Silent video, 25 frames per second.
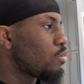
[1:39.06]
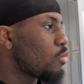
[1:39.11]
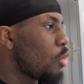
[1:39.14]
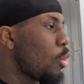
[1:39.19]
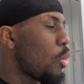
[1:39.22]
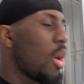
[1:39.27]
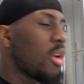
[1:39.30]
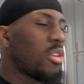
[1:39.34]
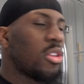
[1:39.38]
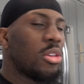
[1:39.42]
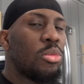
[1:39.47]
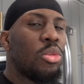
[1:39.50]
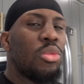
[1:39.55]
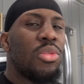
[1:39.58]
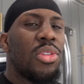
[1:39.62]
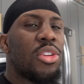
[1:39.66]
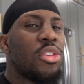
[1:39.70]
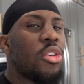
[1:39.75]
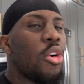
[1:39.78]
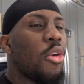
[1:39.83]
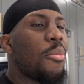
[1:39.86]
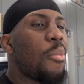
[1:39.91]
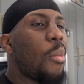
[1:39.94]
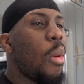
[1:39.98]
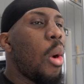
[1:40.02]
Watched a movie
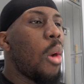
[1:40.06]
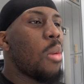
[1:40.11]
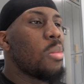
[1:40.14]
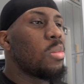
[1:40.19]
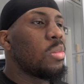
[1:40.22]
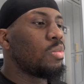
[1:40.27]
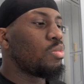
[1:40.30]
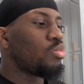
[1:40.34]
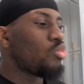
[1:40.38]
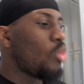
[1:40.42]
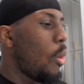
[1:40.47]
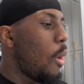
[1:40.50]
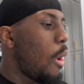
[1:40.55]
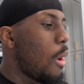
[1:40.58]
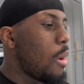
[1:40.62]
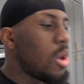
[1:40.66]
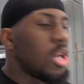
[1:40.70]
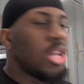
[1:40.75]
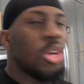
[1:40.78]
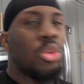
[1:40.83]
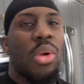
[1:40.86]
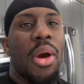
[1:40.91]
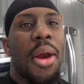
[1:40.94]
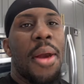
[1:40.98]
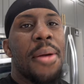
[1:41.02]
too. But
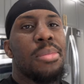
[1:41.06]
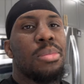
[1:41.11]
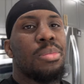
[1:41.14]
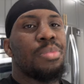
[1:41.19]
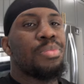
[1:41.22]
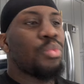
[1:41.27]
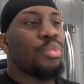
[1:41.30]
anyway,